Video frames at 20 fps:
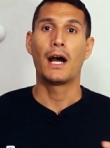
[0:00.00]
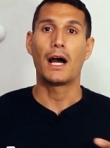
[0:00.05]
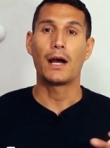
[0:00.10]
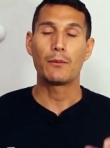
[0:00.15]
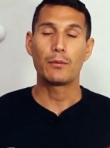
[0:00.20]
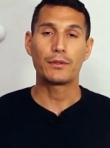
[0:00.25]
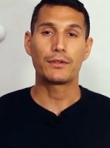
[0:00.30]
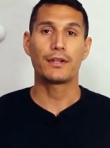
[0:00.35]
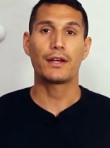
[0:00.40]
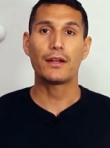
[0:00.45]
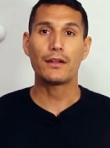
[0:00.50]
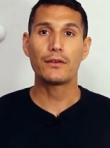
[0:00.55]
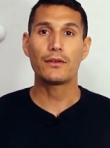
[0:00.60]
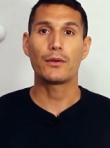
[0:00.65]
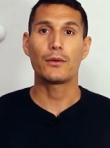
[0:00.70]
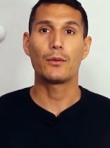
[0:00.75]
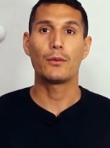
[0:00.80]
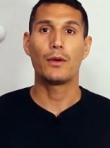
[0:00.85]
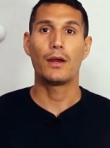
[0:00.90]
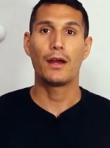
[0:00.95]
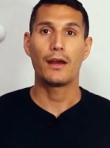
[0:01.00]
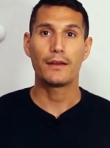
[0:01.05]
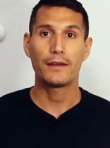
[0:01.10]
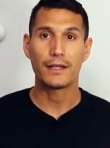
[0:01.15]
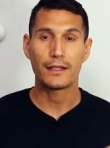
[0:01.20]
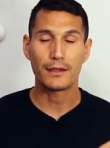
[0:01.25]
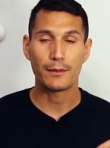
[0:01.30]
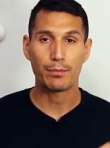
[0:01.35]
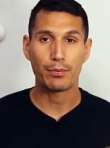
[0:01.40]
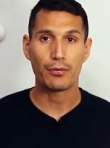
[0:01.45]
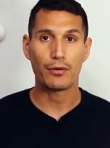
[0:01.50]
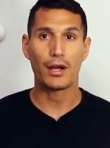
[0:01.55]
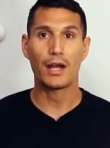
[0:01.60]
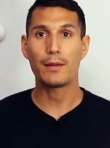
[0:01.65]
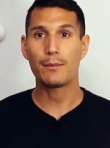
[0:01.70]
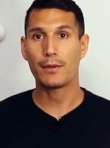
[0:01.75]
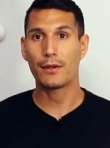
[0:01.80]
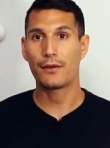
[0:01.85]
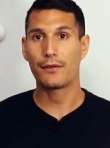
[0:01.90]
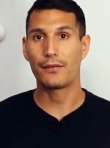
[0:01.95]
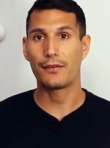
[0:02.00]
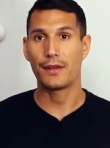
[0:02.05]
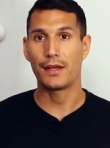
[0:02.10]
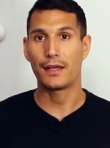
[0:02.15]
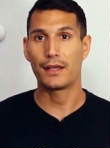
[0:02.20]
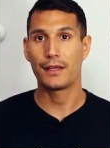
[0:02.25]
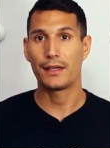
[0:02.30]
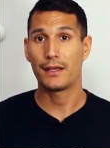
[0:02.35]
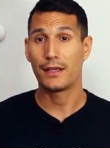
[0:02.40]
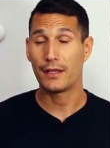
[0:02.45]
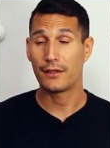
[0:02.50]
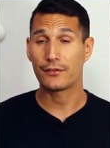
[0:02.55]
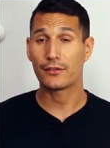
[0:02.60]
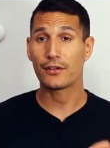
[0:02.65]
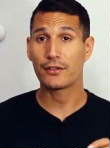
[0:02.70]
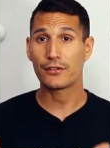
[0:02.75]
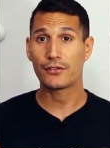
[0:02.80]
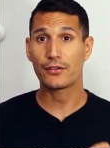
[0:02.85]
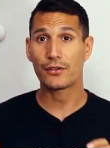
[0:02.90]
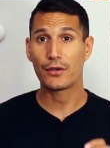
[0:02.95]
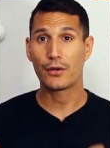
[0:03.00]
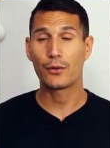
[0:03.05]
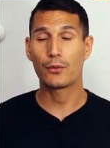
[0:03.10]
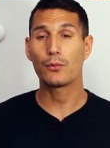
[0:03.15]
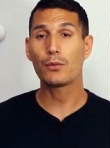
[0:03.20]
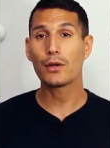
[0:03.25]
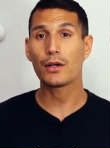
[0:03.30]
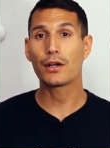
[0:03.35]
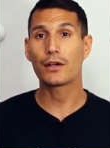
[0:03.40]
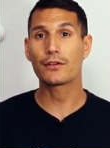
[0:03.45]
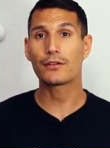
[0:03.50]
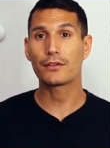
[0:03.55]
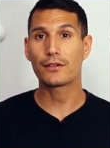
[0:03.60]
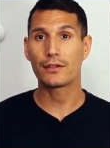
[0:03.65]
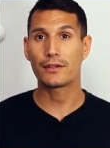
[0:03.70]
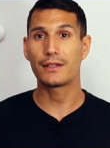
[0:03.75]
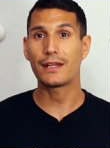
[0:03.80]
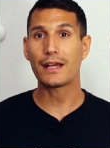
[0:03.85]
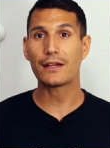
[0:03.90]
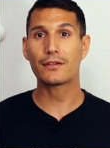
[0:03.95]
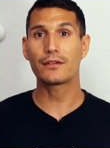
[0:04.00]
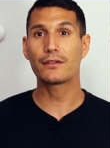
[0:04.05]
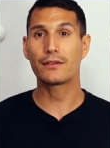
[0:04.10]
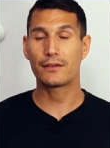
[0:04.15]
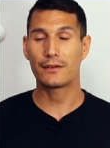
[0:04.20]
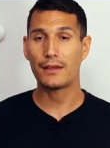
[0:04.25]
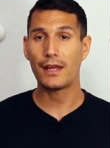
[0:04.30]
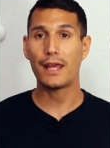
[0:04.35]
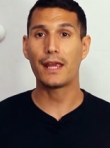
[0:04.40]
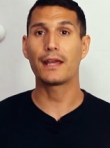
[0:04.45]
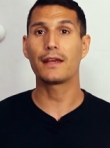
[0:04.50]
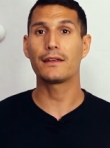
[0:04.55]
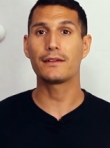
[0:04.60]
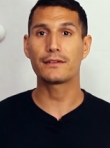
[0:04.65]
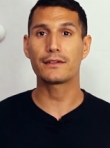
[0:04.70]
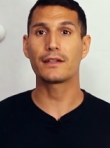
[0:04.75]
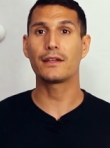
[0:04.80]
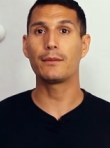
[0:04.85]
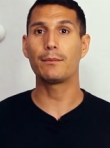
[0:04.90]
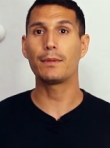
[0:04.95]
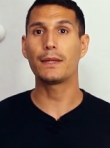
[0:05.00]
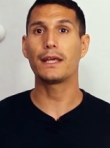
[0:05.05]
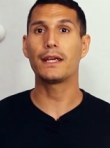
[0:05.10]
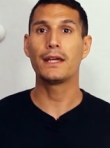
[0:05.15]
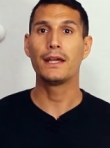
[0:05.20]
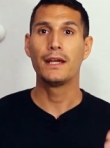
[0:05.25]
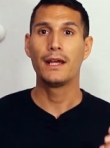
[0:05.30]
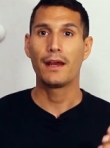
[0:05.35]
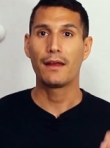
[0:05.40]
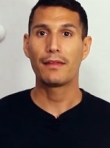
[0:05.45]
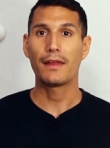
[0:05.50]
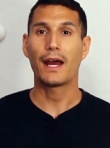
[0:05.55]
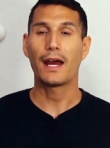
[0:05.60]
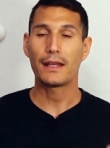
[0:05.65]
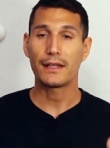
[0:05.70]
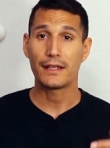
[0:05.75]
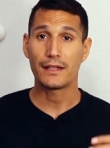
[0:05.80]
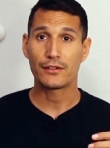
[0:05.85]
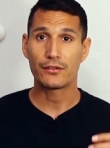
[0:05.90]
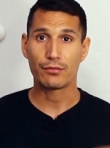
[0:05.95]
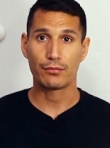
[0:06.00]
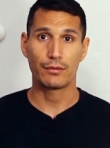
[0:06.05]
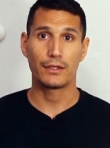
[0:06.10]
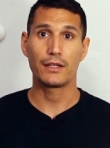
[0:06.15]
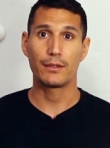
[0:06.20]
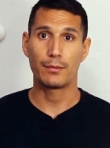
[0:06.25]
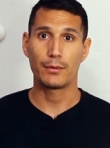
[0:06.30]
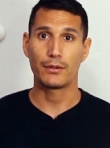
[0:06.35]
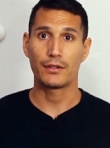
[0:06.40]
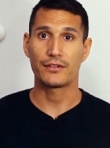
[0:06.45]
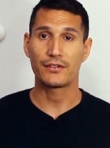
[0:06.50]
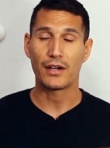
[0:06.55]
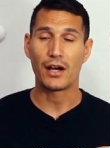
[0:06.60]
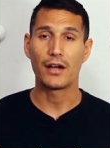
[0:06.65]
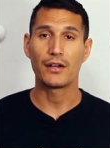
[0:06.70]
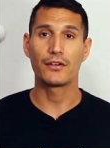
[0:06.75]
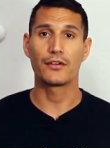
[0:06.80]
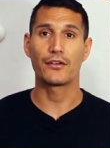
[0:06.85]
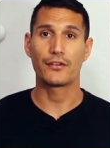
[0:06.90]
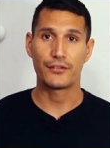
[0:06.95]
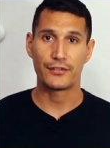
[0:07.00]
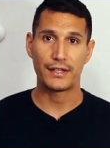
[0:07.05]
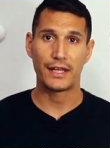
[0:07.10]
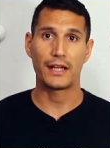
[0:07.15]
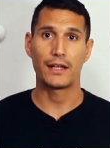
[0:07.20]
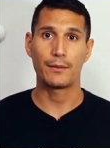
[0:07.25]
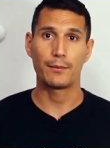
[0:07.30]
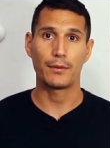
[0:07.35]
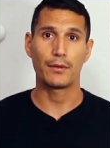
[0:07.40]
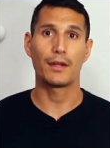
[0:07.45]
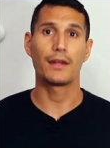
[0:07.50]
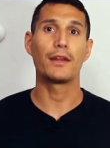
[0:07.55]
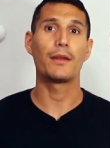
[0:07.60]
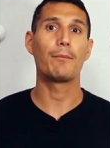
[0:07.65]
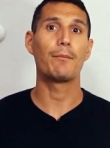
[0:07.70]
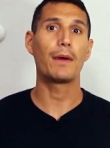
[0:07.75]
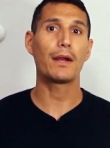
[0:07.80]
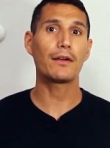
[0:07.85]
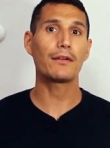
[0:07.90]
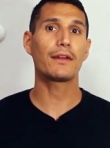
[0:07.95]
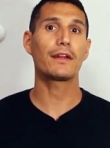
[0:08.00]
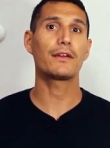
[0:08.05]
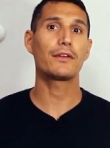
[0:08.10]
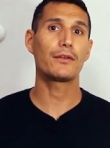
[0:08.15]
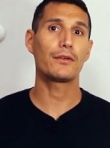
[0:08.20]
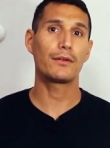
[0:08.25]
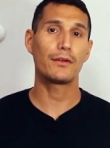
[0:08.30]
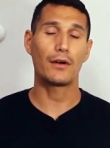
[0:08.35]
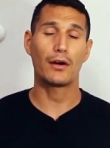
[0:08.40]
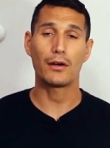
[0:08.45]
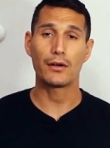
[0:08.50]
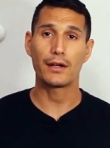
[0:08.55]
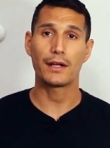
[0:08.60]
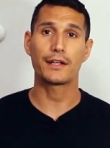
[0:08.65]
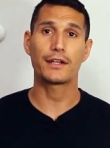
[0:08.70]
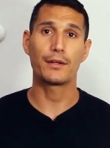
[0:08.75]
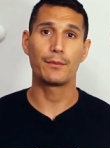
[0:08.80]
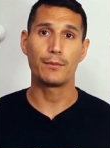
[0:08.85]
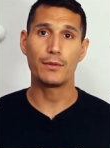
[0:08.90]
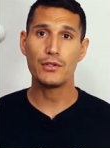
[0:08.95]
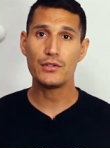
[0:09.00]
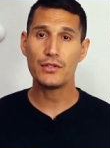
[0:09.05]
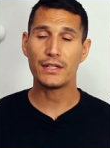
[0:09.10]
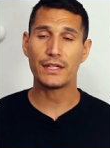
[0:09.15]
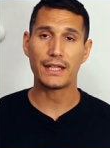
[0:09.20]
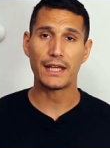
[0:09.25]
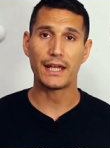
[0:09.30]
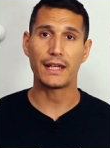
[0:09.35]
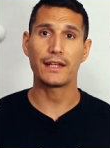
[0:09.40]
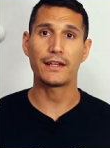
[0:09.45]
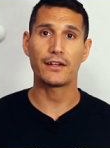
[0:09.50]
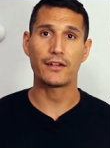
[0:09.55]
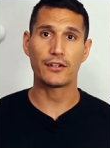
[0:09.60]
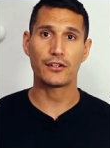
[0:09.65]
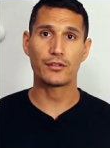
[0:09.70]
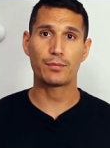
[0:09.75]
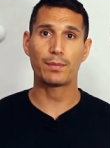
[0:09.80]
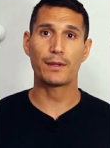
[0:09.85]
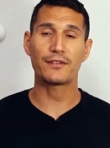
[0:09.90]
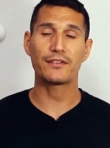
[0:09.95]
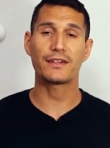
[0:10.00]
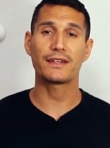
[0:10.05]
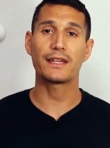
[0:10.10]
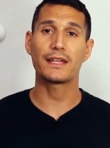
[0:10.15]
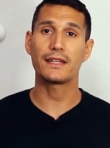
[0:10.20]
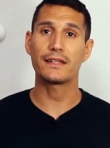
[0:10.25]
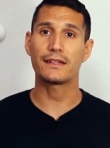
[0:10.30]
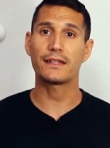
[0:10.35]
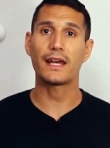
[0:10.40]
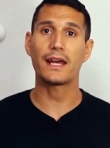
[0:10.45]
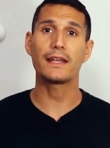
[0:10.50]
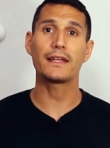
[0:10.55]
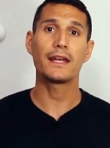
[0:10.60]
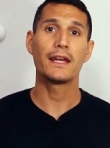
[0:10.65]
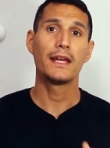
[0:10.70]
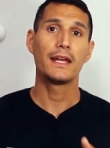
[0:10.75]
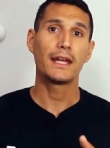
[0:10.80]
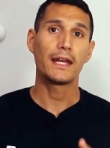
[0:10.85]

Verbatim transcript: I will tell you that the primary thing, as long as your code works, the next thing is gonna be that it's readable, it's understandable. And the better that you are at communicating and expressing the intent